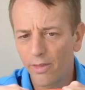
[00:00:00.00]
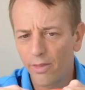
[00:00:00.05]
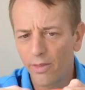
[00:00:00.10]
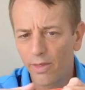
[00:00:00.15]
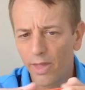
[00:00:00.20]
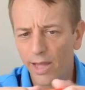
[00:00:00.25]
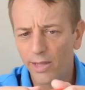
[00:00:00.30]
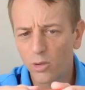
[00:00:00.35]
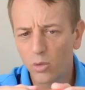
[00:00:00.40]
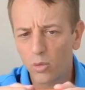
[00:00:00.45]

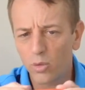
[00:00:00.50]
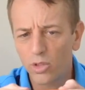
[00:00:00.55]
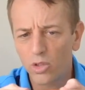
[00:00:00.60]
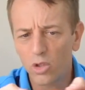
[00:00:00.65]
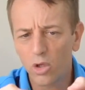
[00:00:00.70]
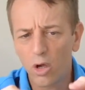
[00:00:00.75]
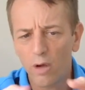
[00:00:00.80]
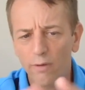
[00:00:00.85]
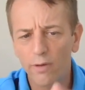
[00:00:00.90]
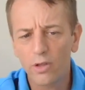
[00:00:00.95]
that's
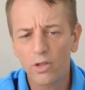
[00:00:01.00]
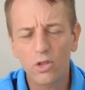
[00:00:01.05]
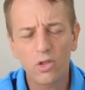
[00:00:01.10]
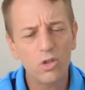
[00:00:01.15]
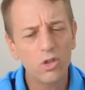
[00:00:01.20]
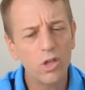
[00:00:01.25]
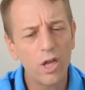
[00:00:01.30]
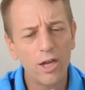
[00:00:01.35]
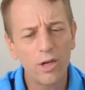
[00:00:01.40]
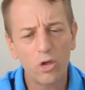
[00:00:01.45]
resolved. This
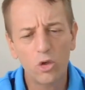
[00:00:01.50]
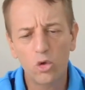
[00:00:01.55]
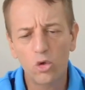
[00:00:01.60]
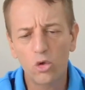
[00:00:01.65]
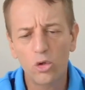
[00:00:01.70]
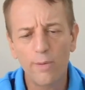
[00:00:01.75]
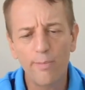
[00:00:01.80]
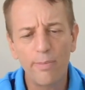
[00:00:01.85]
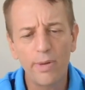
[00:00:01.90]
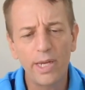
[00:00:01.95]
is not
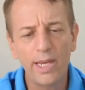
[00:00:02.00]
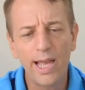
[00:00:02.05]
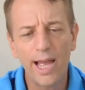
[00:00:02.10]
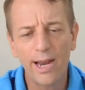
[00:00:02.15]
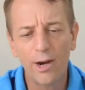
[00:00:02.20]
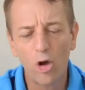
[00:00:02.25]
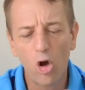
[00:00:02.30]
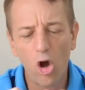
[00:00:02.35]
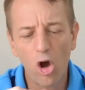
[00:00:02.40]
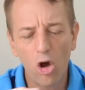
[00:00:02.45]
grippy
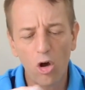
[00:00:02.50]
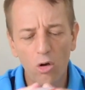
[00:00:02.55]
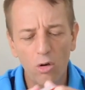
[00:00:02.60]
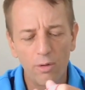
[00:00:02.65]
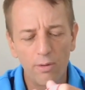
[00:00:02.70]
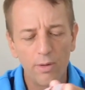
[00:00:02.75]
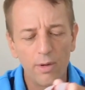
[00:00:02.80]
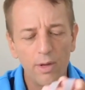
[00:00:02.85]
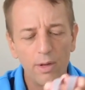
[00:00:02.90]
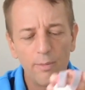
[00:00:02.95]
at all.